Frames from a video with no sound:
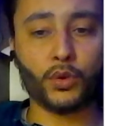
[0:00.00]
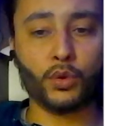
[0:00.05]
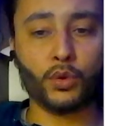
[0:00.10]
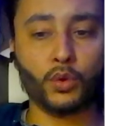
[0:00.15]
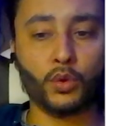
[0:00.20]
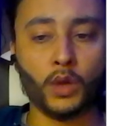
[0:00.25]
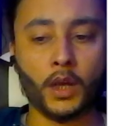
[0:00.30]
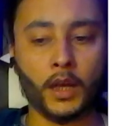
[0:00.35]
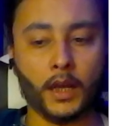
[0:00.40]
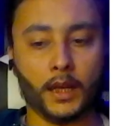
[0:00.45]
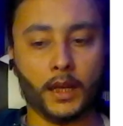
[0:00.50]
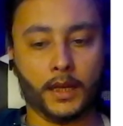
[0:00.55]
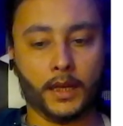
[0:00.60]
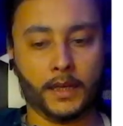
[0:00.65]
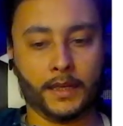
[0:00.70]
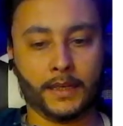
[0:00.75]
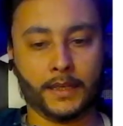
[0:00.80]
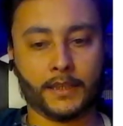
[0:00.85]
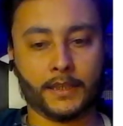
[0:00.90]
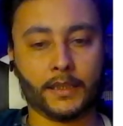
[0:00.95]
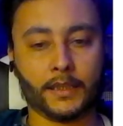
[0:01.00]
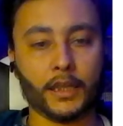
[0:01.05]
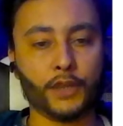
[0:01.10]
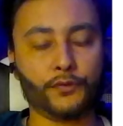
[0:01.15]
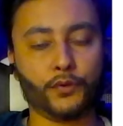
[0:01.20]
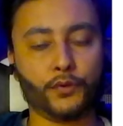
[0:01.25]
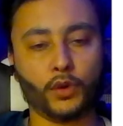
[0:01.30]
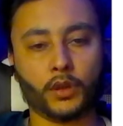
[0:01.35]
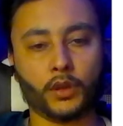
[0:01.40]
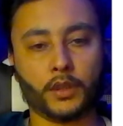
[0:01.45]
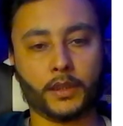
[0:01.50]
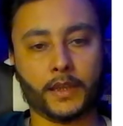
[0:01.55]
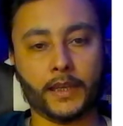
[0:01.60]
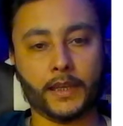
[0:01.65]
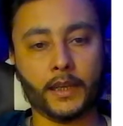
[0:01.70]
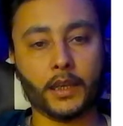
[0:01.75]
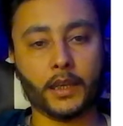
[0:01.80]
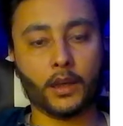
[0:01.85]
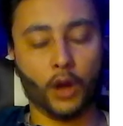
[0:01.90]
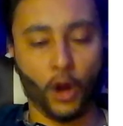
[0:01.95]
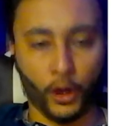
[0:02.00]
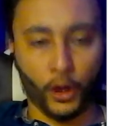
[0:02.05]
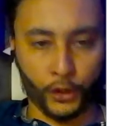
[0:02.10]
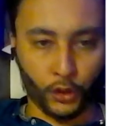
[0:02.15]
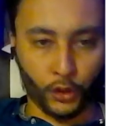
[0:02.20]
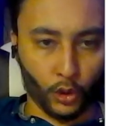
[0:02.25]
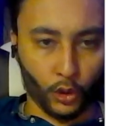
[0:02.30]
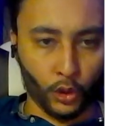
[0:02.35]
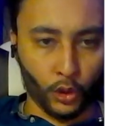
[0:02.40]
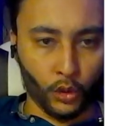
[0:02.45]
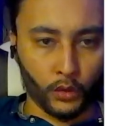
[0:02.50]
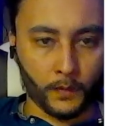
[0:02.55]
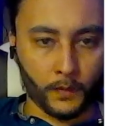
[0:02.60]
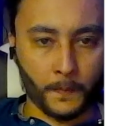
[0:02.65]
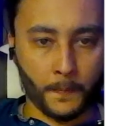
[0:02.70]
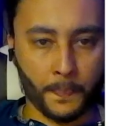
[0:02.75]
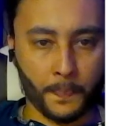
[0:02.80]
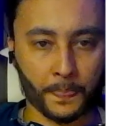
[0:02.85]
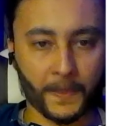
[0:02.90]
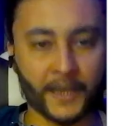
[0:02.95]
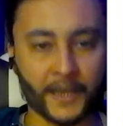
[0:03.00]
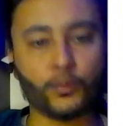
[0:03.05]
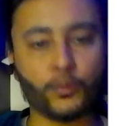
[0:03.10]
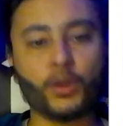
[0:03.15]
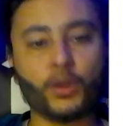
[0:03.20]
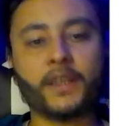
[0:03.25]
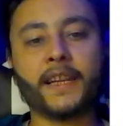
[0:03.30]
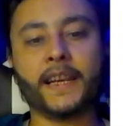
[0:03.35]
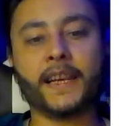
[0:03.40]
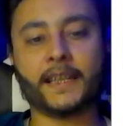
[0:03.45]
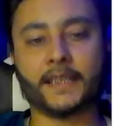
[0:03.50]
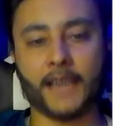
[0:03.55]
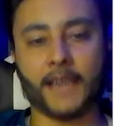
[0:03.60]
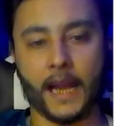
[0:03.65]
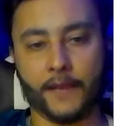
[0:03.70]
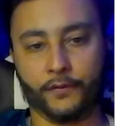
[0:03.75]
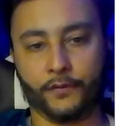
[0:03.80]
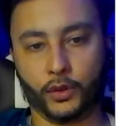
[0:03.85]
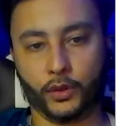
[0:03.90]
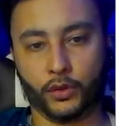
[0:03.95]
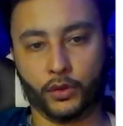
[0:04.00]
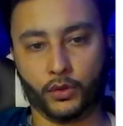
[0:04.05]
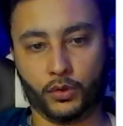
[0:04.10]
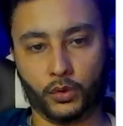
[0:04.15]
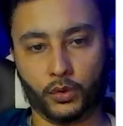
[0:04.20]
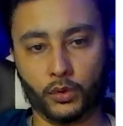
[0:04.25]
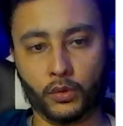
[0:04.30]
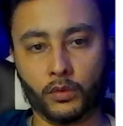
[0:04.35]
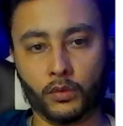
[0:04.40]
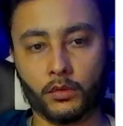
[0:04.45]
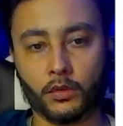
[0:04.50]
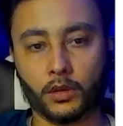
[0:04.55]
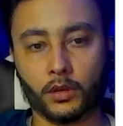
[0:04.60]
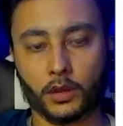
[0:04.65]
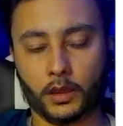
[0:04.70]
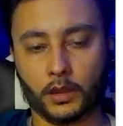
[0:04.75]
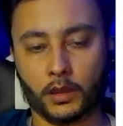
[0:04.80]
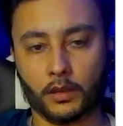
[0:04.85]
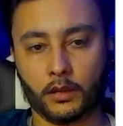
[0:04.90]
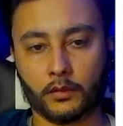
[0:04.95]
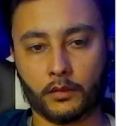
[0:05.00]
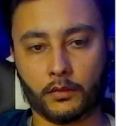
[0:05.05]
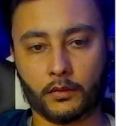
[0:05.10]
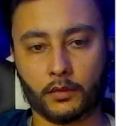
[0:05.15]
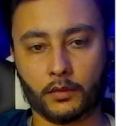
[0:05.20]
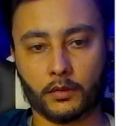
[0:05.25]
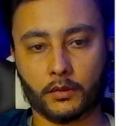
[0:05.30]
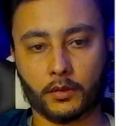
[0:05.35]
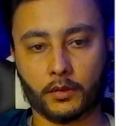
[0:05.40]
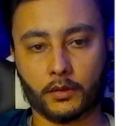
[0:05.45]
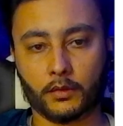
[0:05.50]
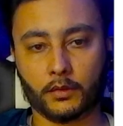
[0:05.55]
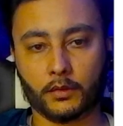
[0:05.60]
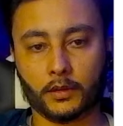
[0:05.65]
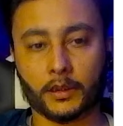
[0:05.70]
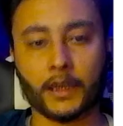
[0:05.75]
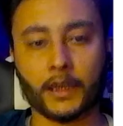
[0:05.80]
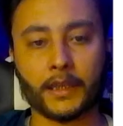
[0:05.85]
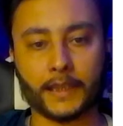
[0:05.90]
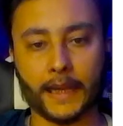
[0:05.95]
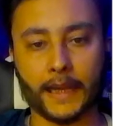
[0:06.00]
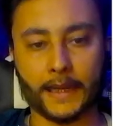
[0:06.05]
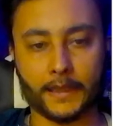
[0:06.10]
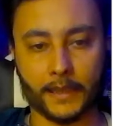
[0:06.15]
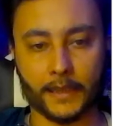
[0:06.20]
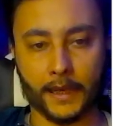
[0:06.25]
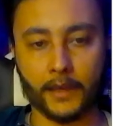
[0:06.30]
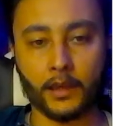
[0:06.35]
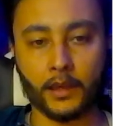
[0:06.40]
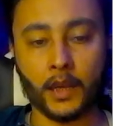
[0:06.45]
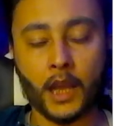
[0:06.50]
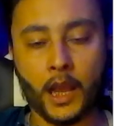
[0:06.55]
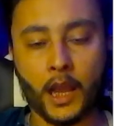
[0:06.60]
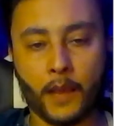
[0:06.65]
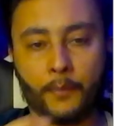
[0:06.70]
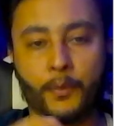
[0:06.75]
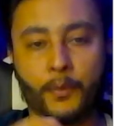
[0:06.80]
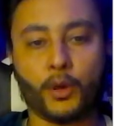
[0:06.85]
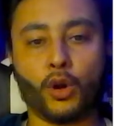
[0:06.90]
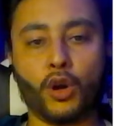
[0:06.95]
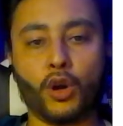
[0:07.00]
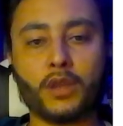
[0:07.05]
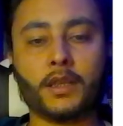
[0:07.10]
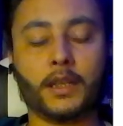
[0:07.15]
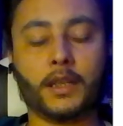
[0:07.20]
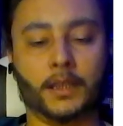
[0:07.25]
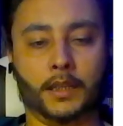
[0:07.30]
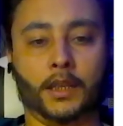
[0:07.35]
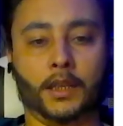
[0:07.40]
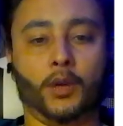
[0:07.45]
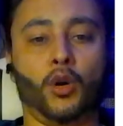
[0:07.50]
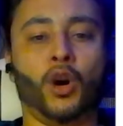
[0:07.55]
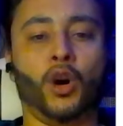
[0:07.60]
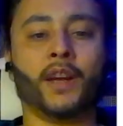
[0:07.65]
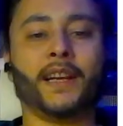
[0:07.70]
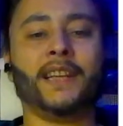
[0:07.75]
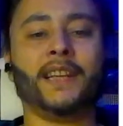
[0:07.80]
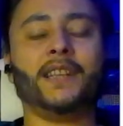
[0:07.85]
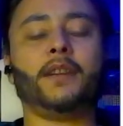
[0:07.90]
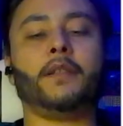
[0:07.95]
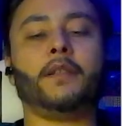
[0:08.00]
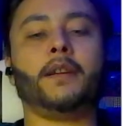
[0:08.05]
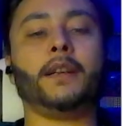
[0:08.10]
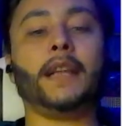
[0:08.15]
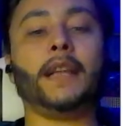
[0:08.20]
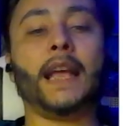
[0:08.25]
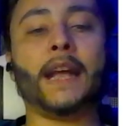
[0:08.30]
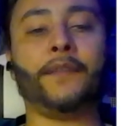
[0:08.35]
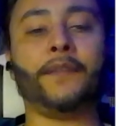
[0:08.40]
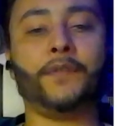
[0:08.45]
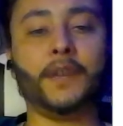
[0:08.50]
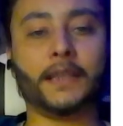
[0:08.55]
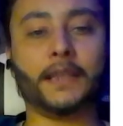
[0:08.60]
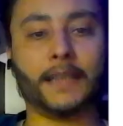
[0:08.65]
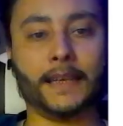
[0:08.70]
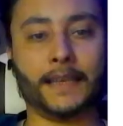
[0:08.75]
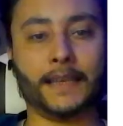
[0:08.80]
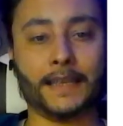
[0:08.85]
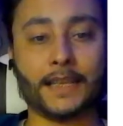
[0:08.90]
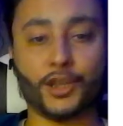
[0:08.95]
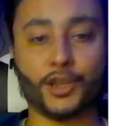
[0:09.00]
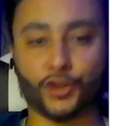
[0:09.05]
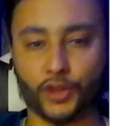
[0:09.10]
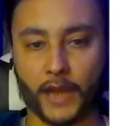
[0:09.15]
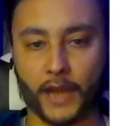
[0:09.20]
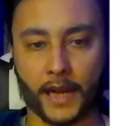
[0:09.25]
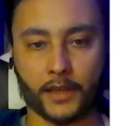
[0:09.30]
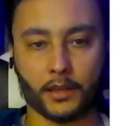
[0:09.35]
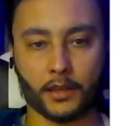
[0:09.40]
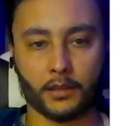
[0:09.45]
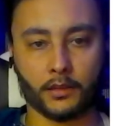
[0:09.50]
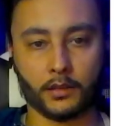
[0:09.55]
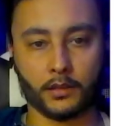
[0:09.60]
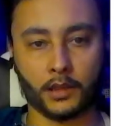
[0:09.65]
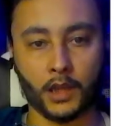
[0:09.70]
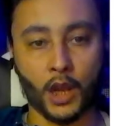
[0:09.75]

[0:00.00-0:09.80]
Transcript: you search for the thing on your own, it will take time for you to uh, learn that thing because on internet everything is scattered.